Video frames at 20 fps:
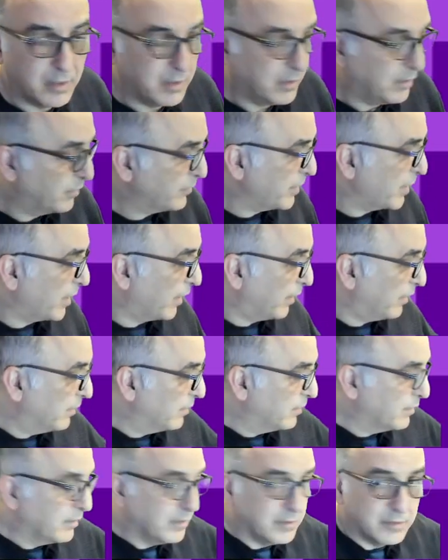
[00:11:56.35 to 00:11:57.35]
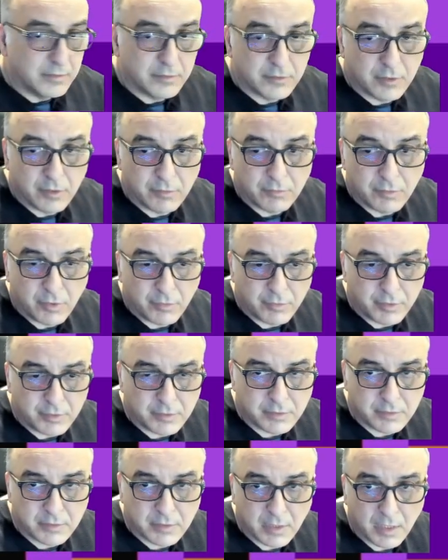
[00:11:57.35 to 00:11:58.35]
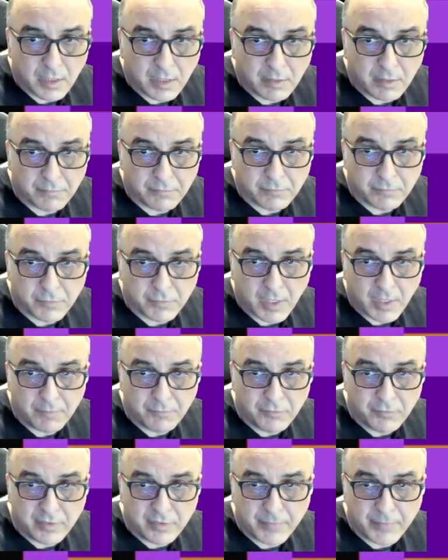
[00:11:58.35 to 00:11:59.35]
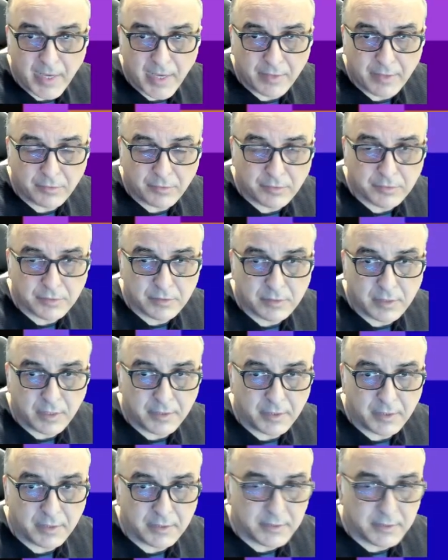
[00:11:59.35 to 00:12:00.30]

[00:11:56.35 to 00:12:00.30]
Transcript: Okay, so notice when I move the paddles, nothing is